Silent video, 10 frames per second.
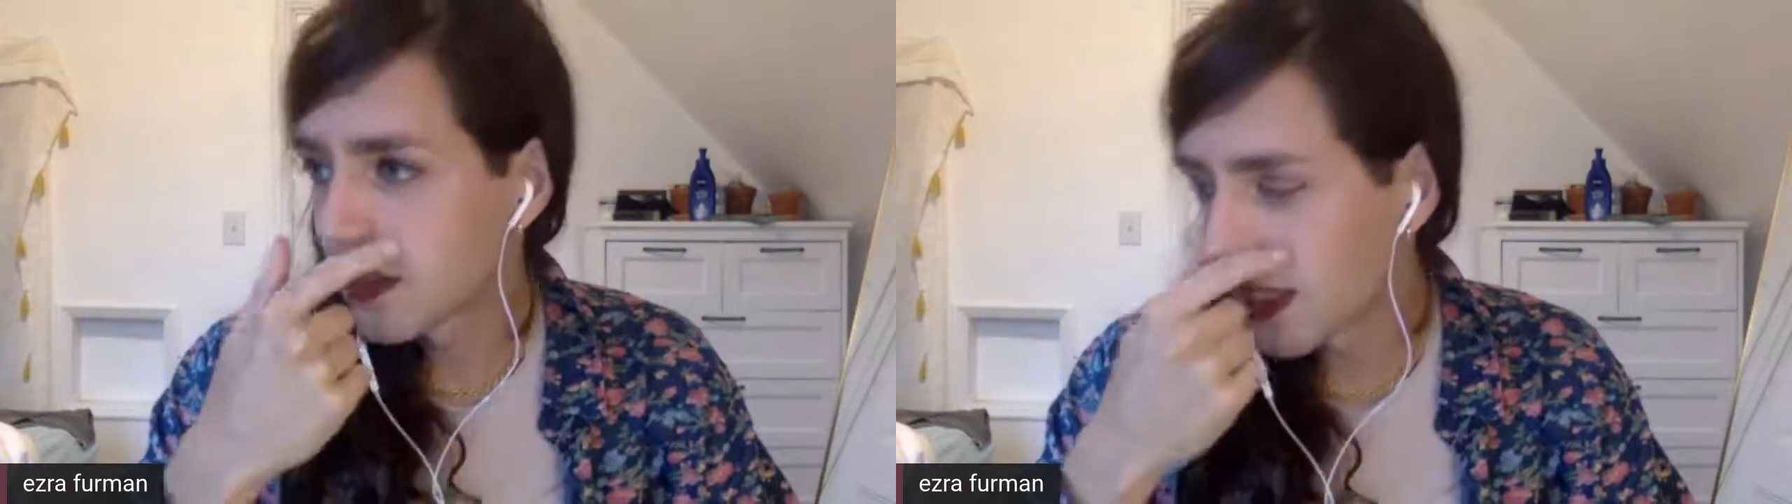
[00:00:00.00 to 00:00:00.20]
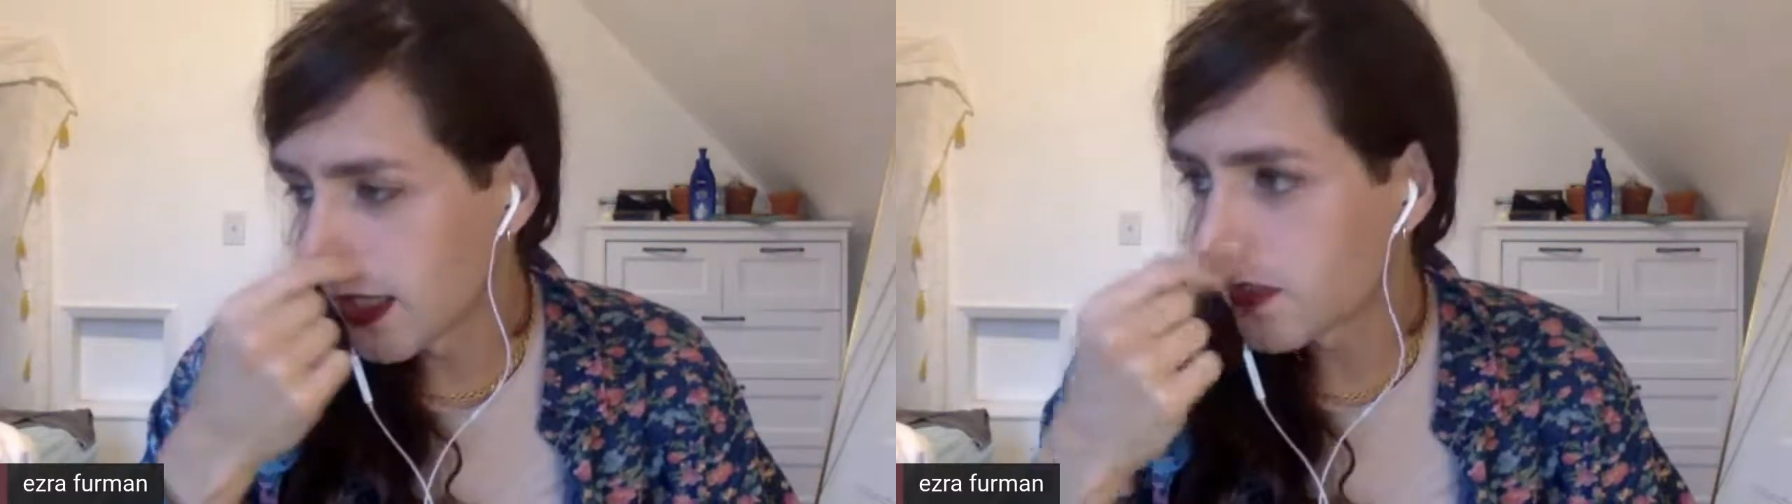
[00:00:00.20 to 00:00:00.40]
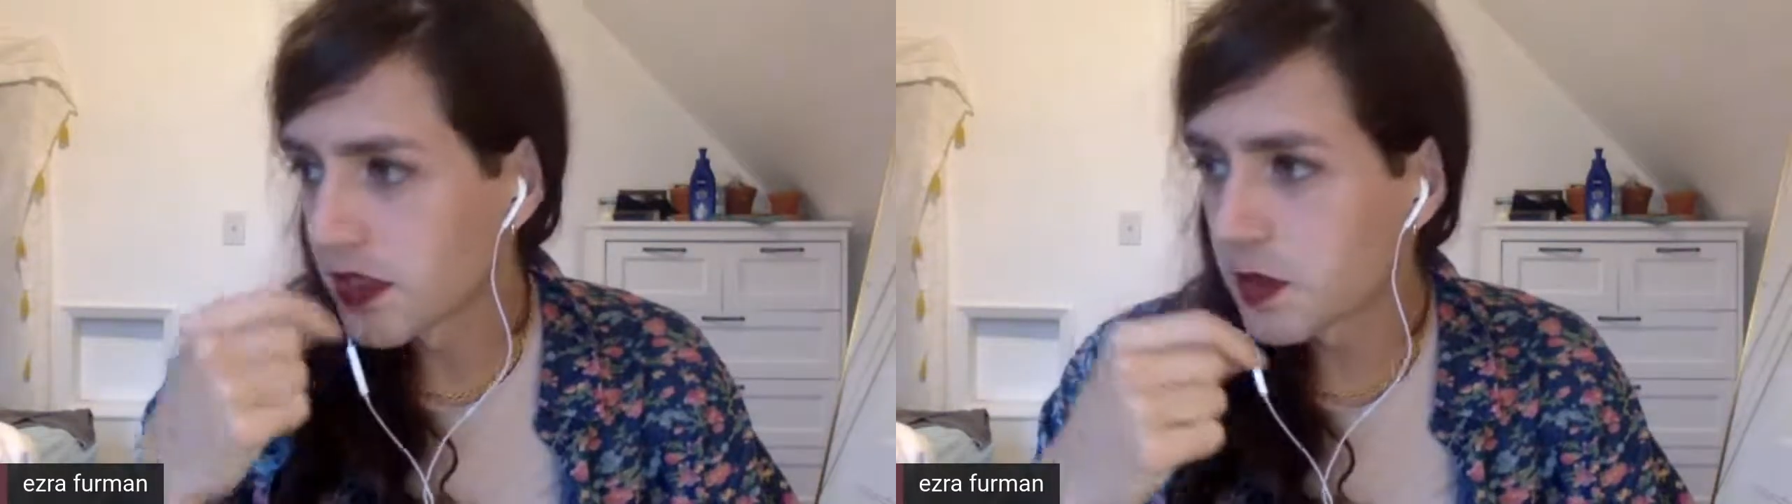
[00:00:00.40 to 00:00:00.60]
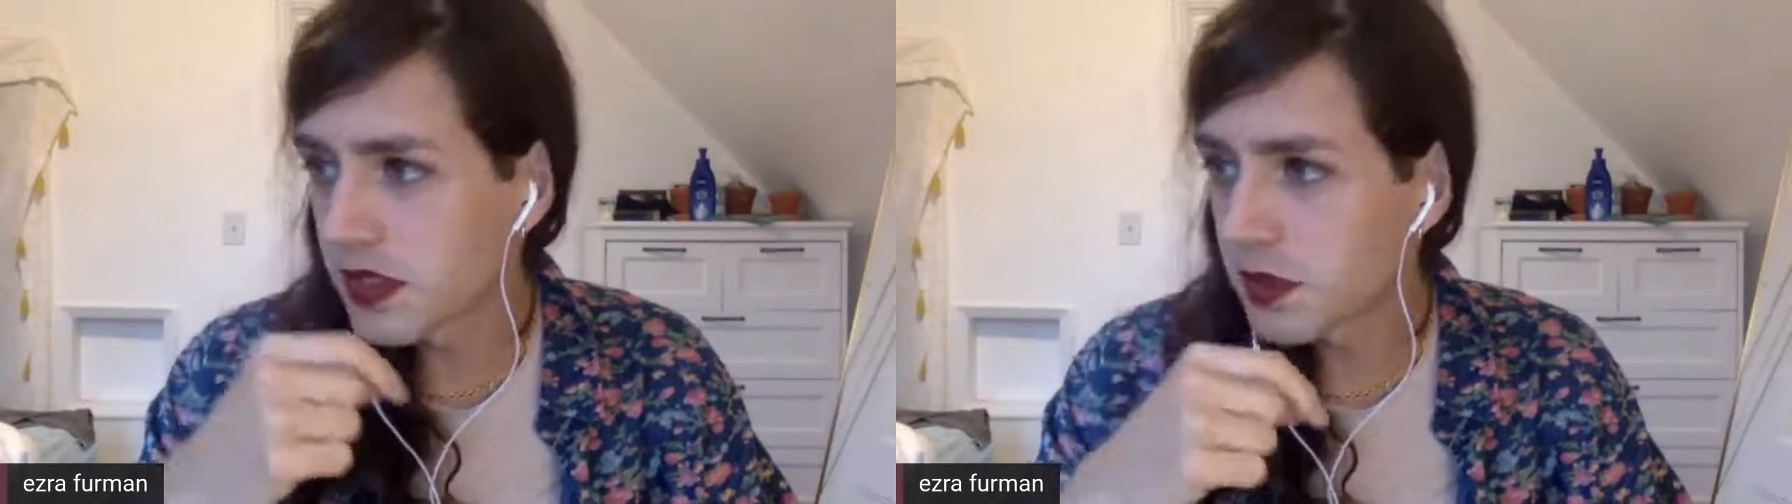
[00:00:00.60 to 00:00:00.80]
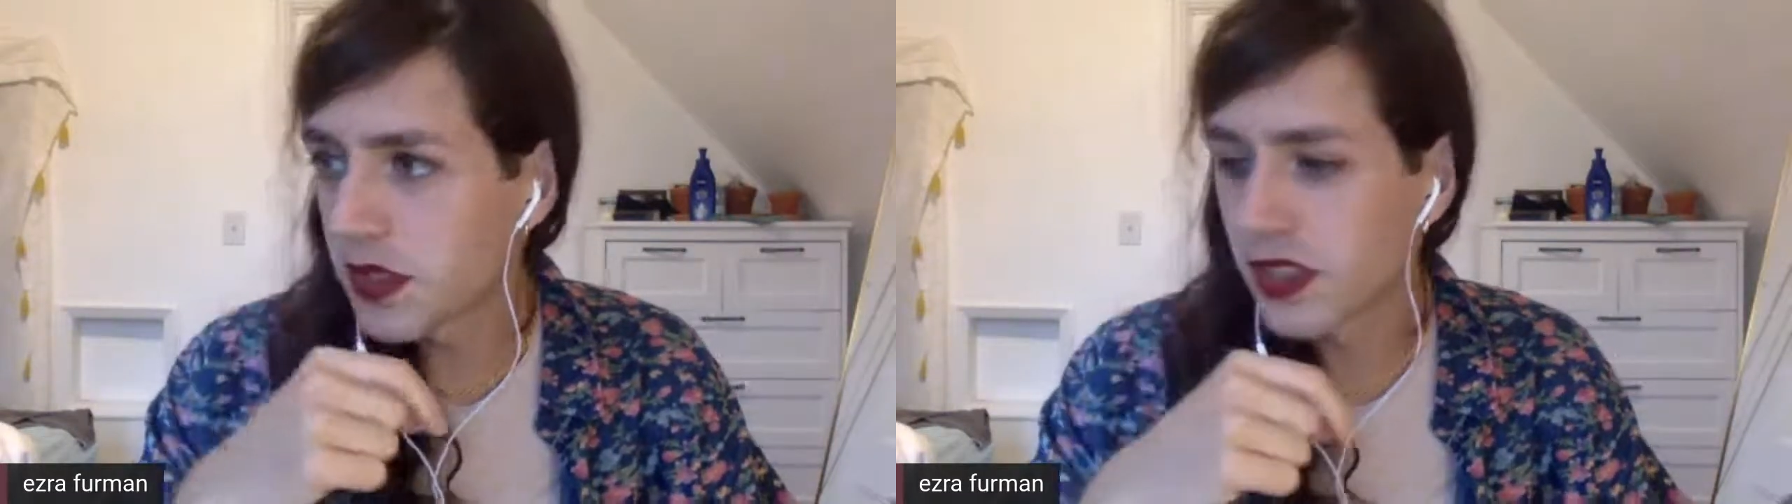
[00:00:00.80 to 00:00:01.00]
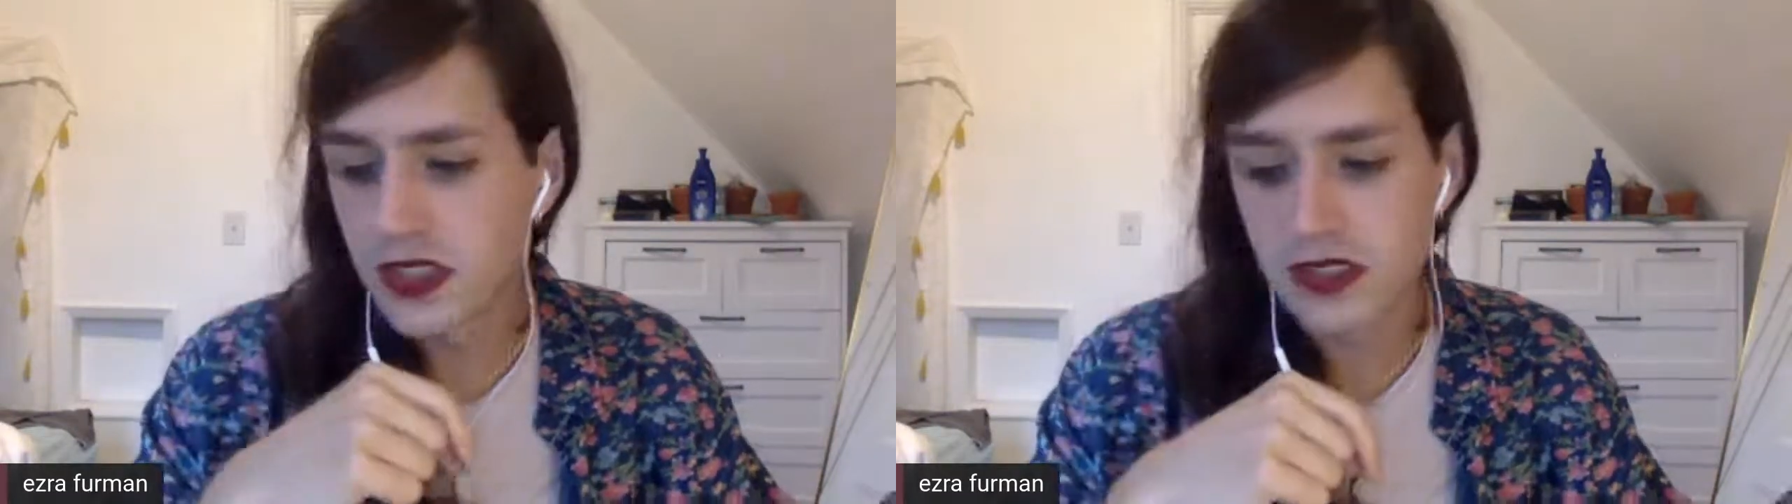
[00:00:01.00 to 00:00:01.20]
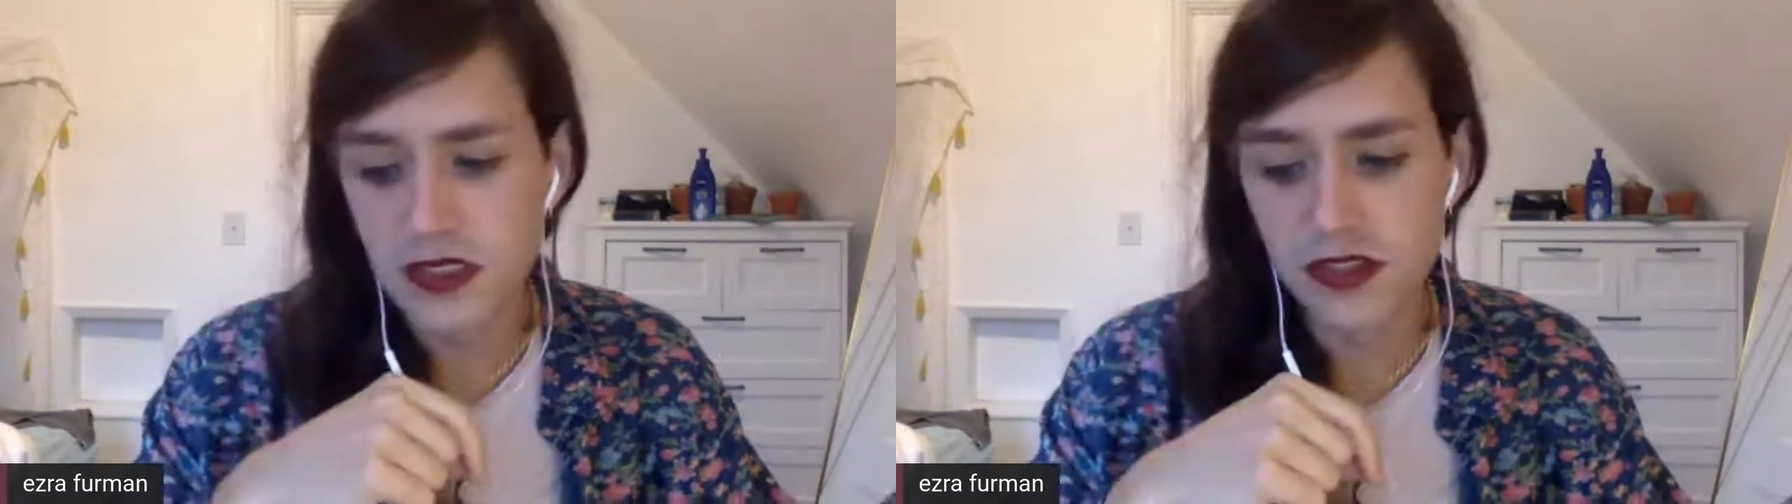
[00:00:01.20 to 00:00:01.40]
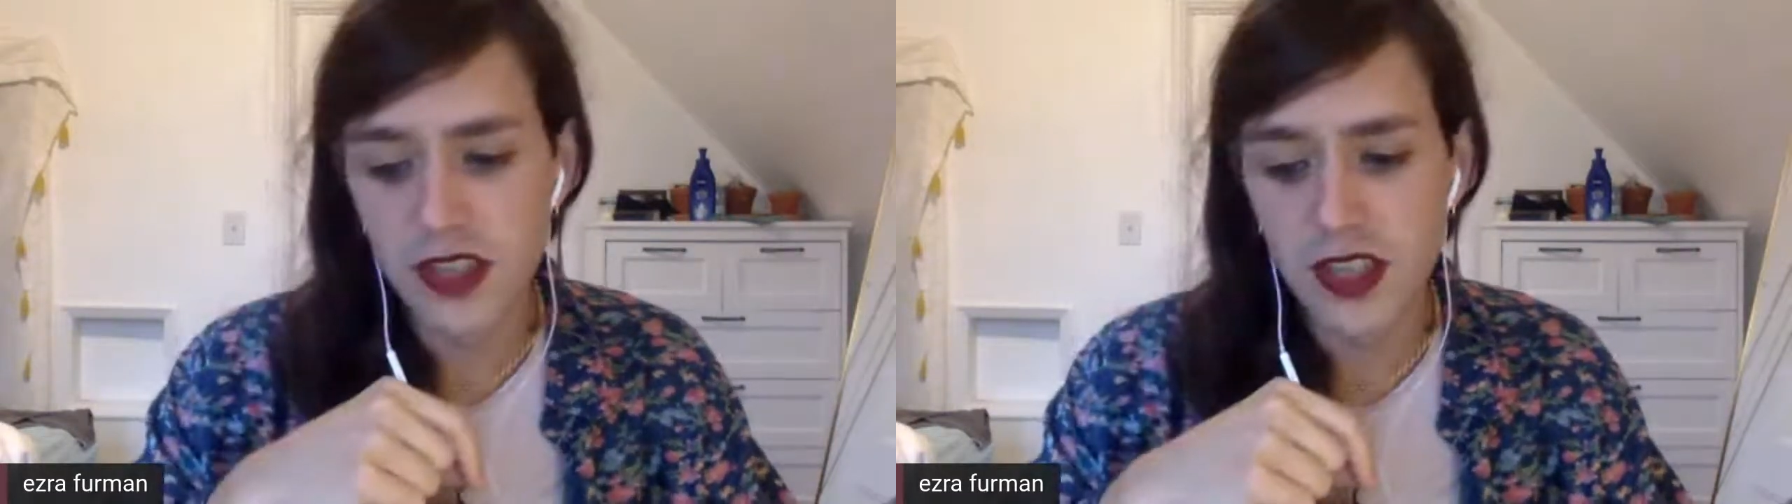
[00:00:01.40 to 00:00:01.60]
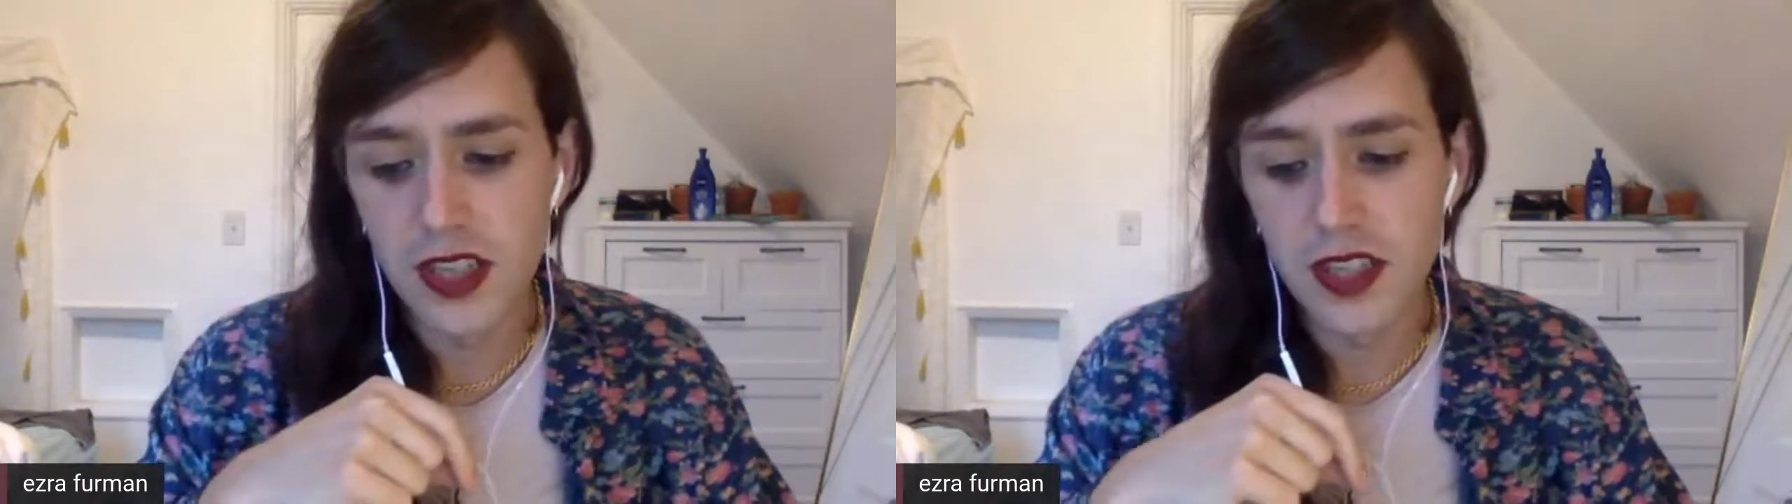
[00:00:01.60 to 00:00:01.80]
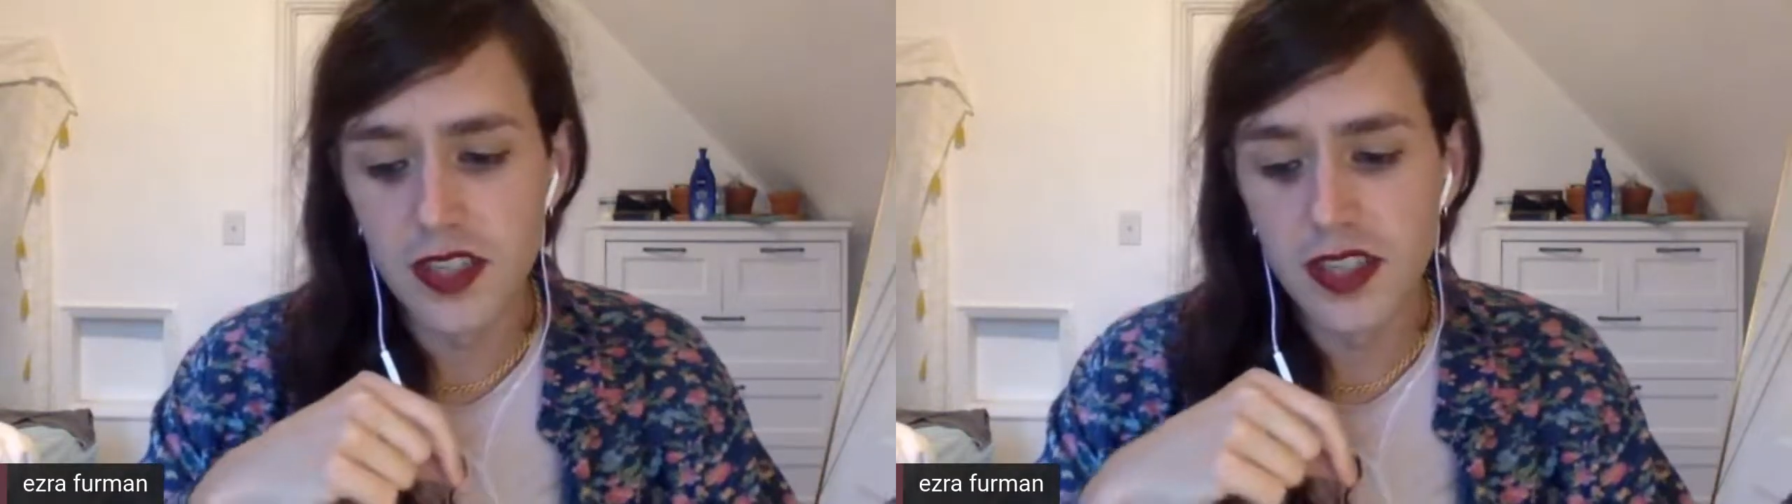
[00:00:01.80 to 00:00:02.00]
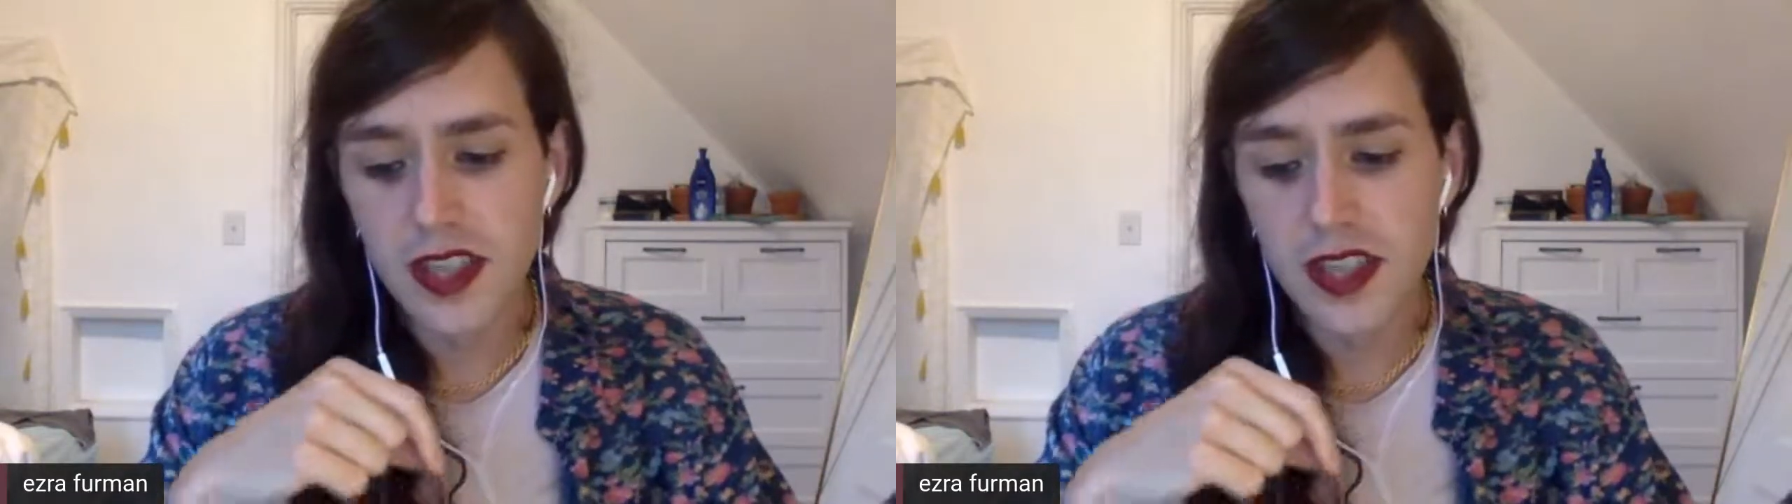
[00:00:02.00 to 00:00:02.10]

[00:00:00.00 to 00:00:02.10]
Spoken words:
I have some experience to draw on.